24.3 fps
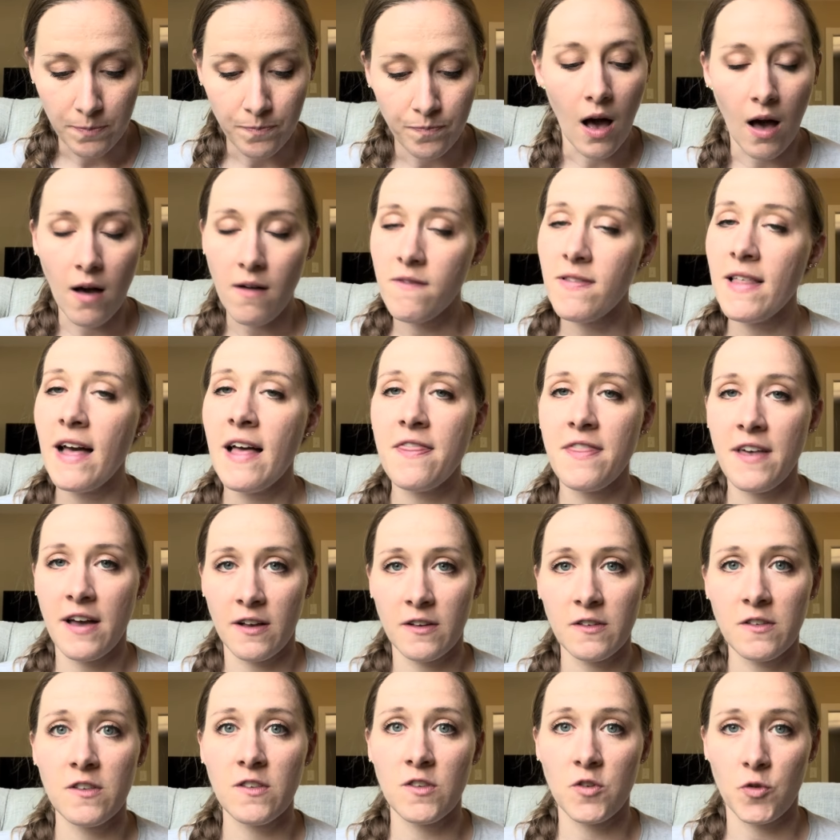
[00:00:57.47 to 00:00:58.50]
Of that
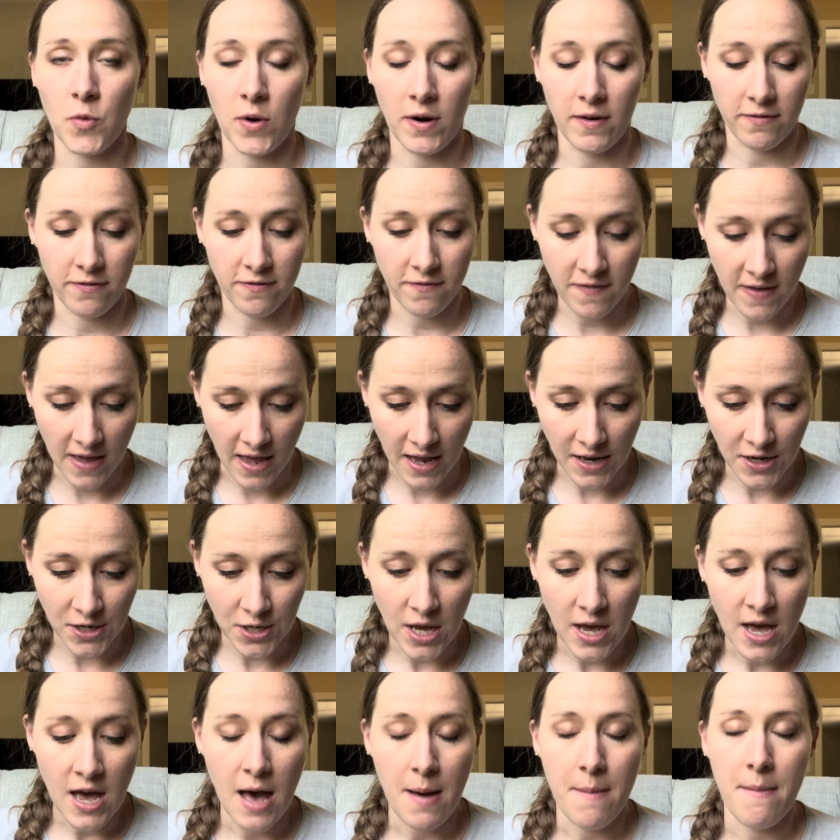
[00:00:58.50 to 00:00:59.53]
1,000 square feet,
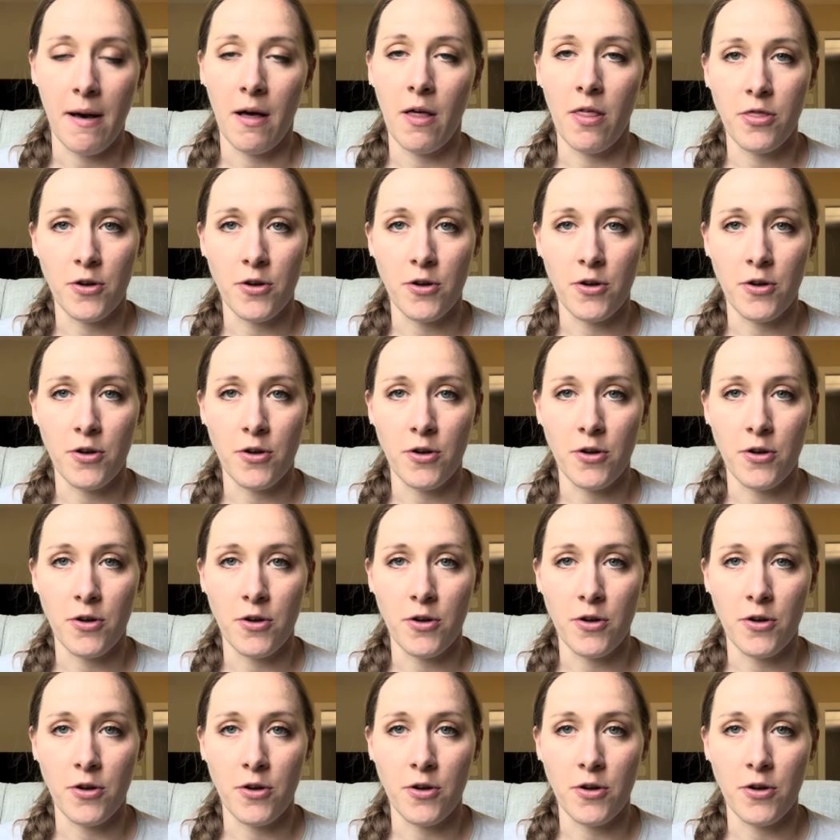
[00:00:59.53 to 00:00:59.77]
about